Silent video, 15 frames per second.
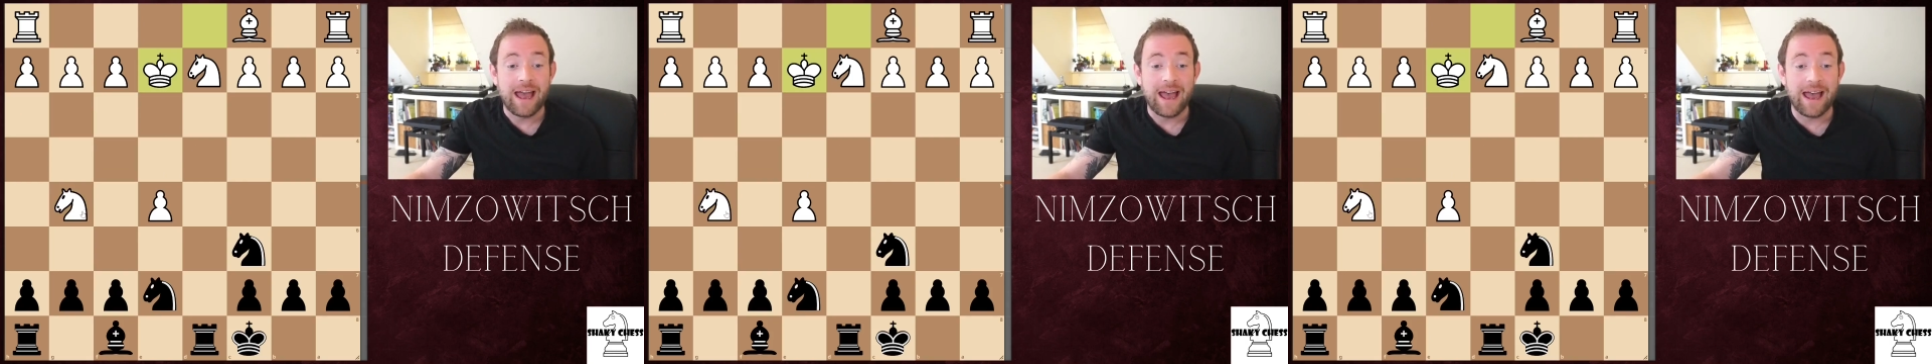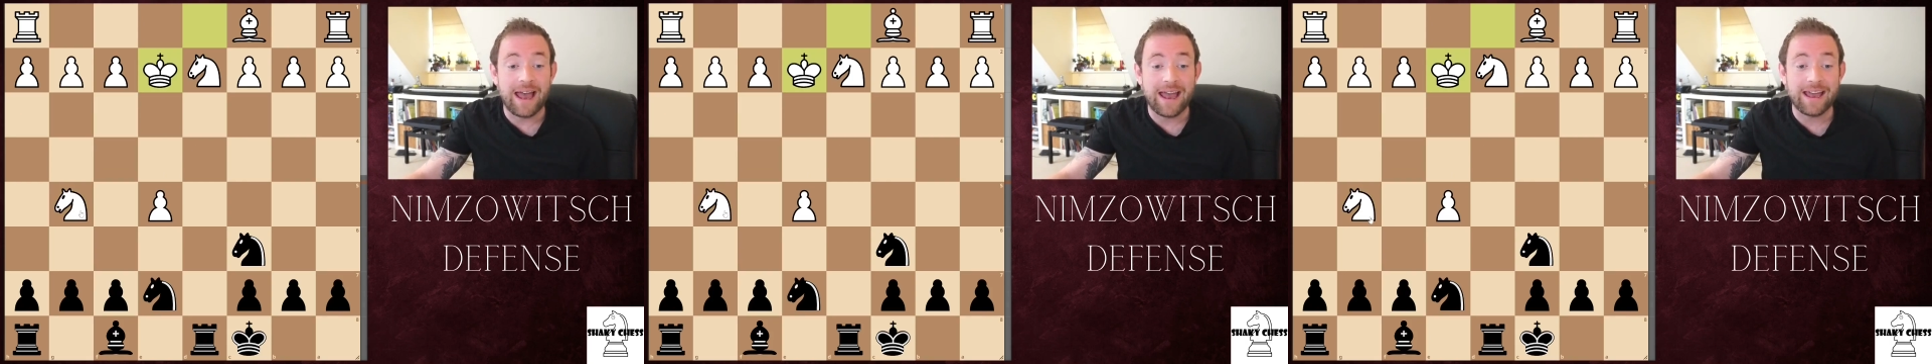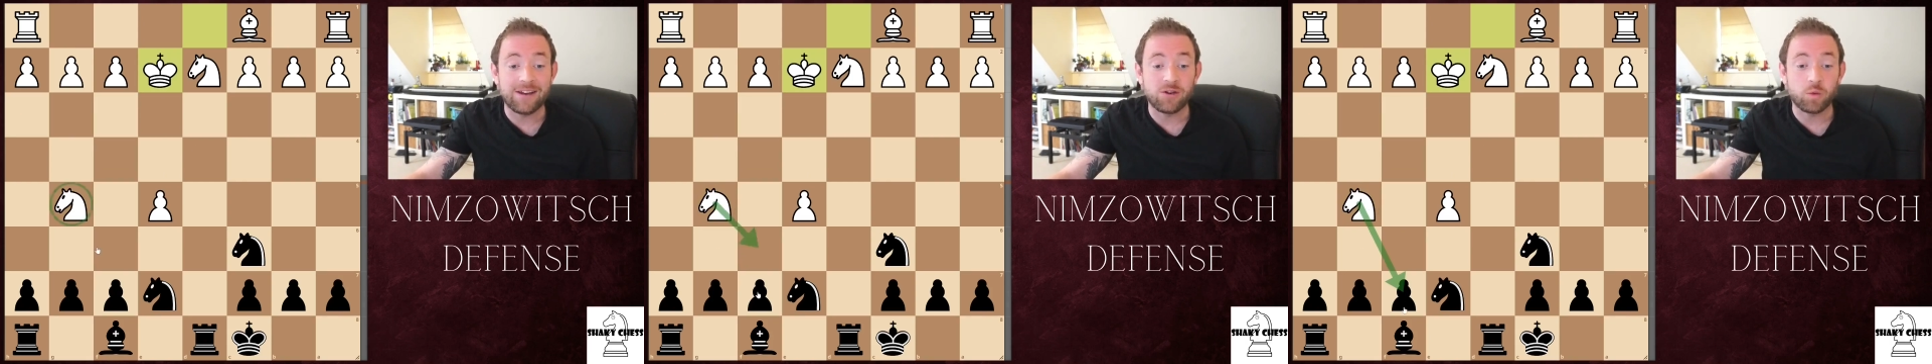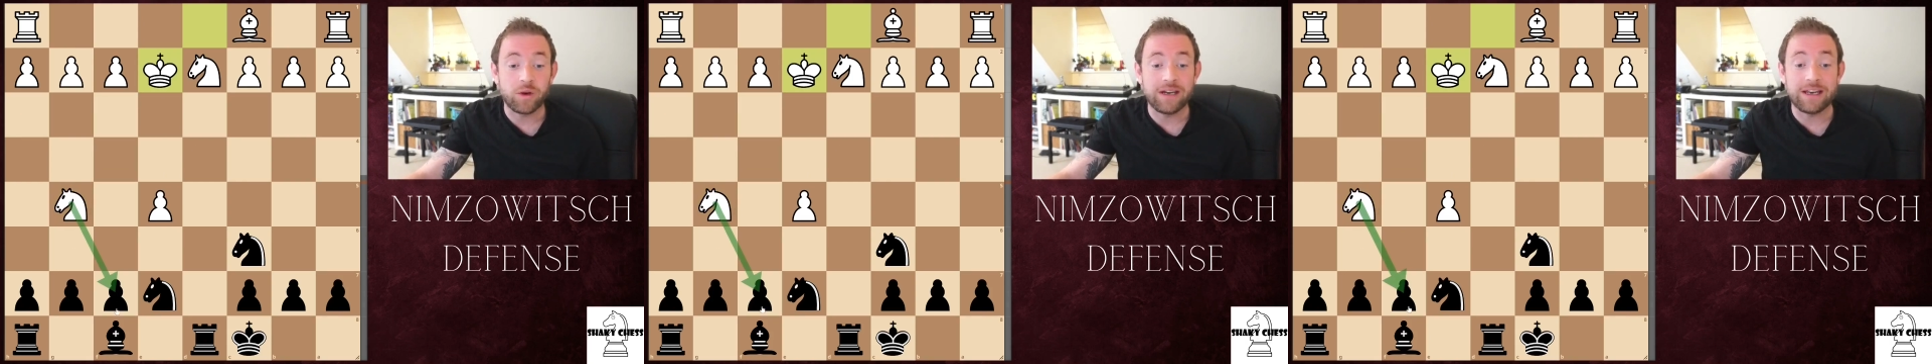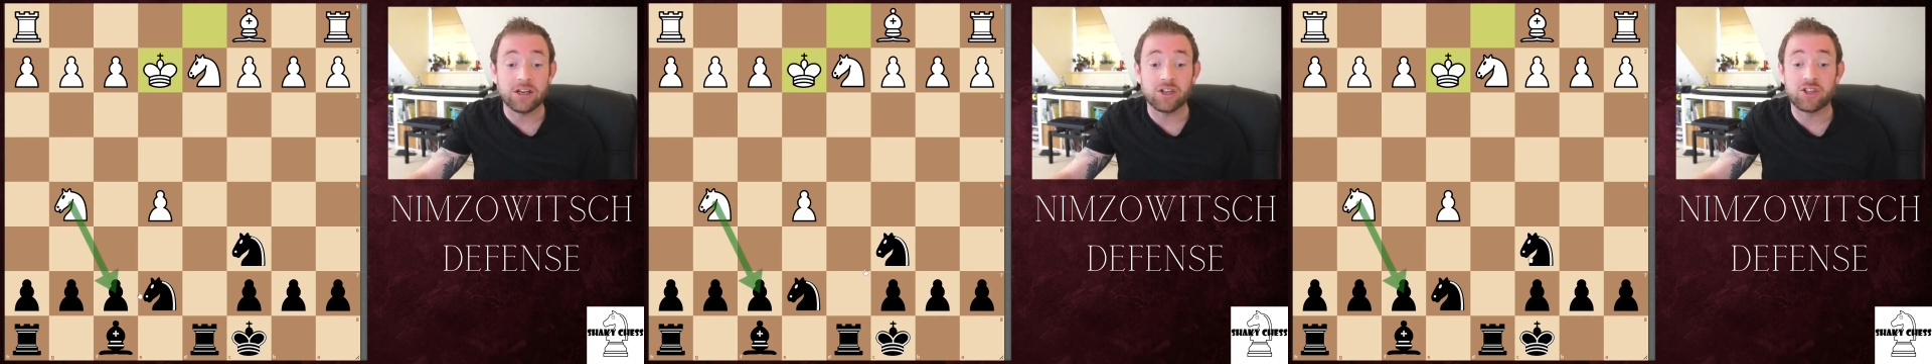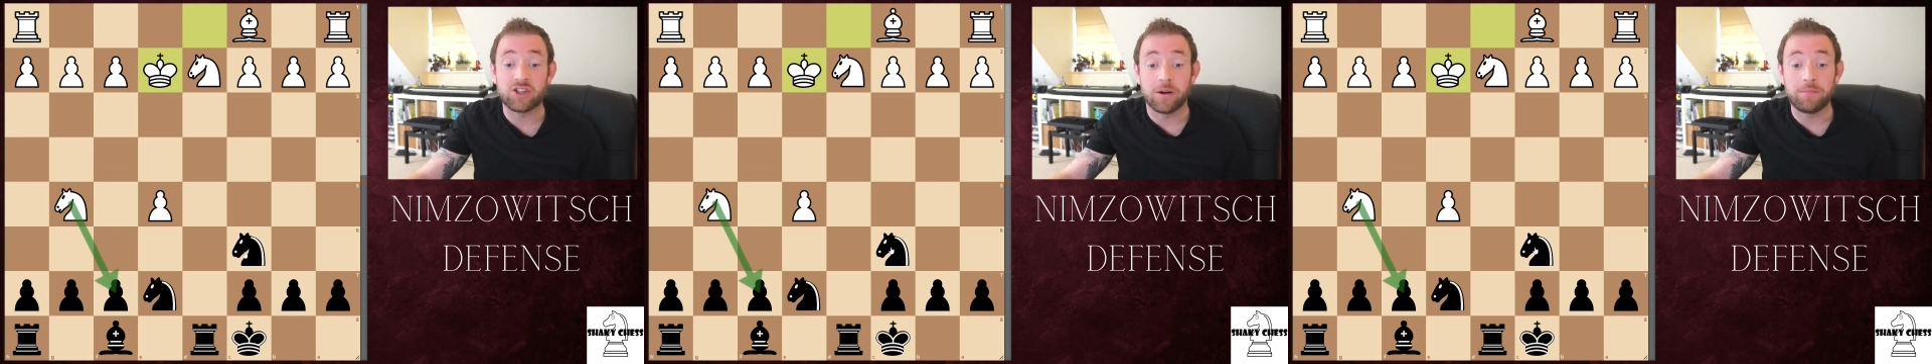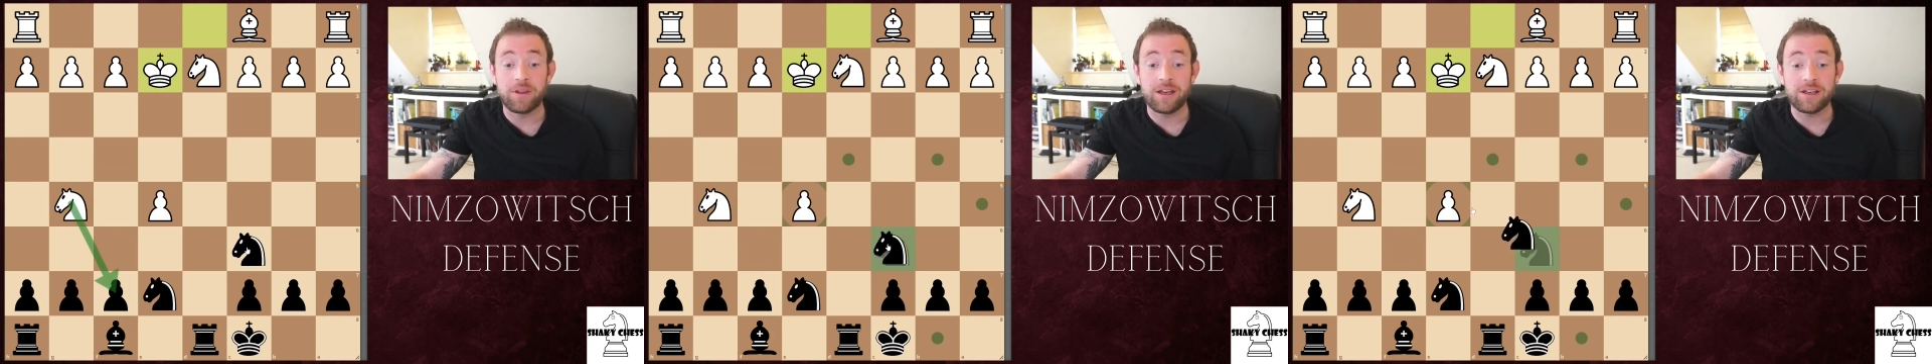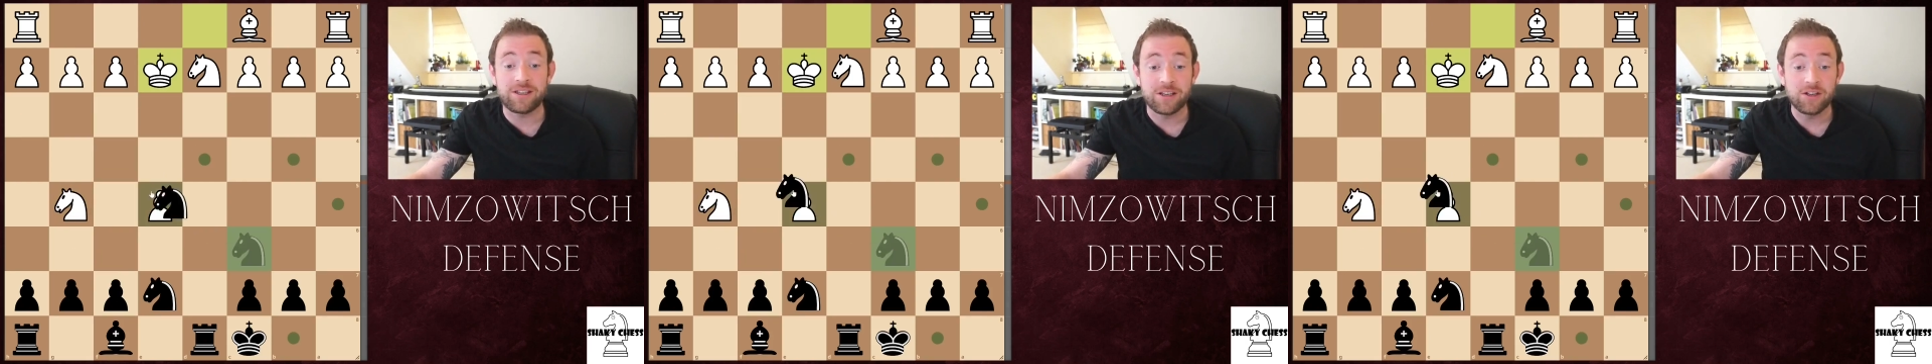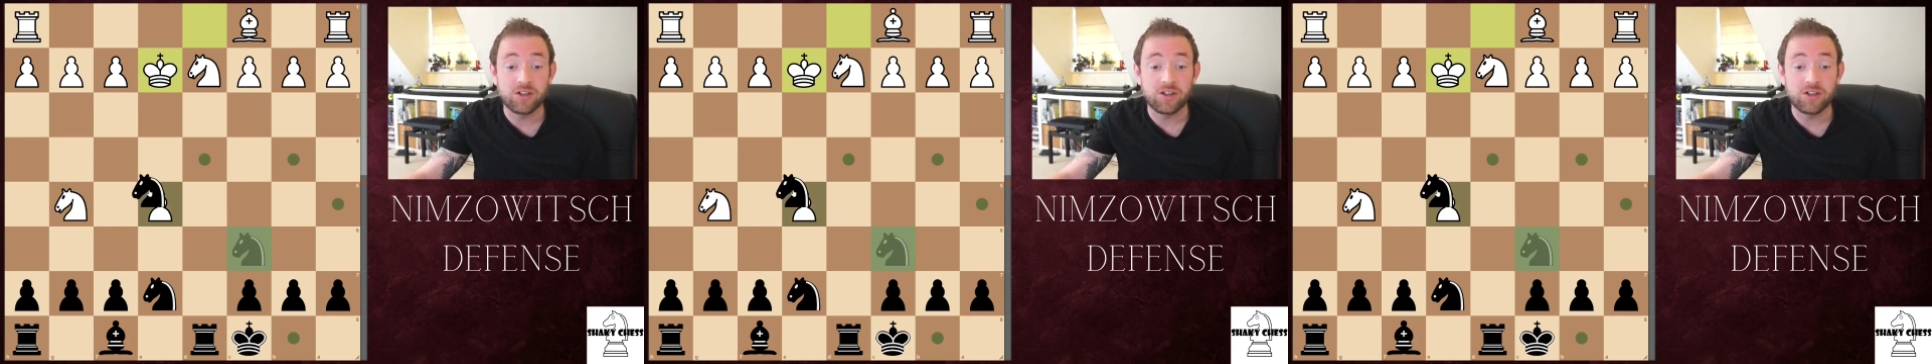and we need to stop this.